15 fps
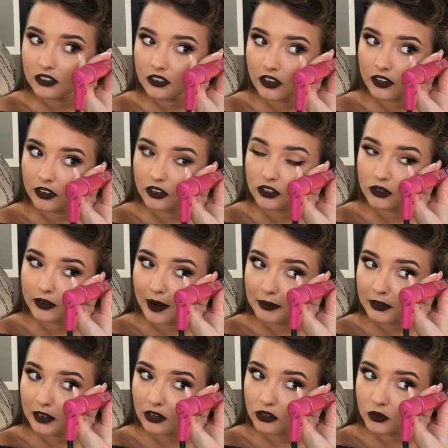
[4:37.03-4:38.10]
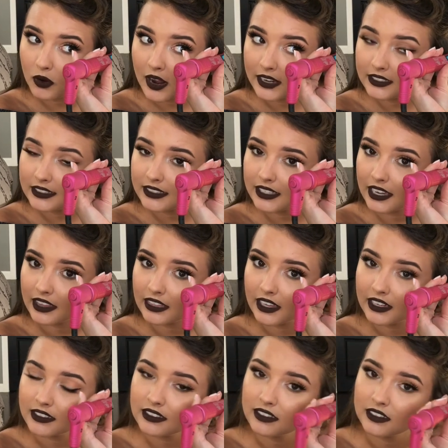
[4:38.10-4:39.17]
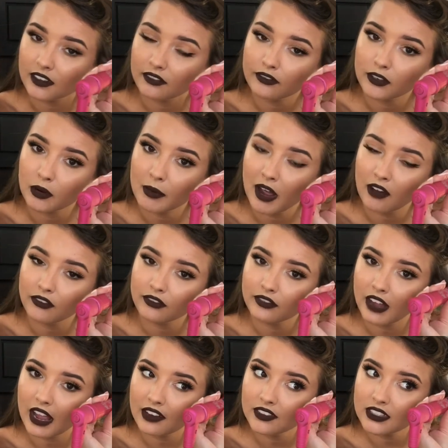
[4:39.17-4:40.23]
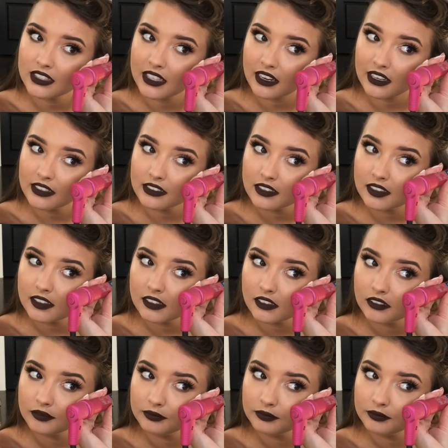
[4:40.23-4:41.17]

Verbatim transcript: So you'll just wrap it around twice and let it sit for about five seconds.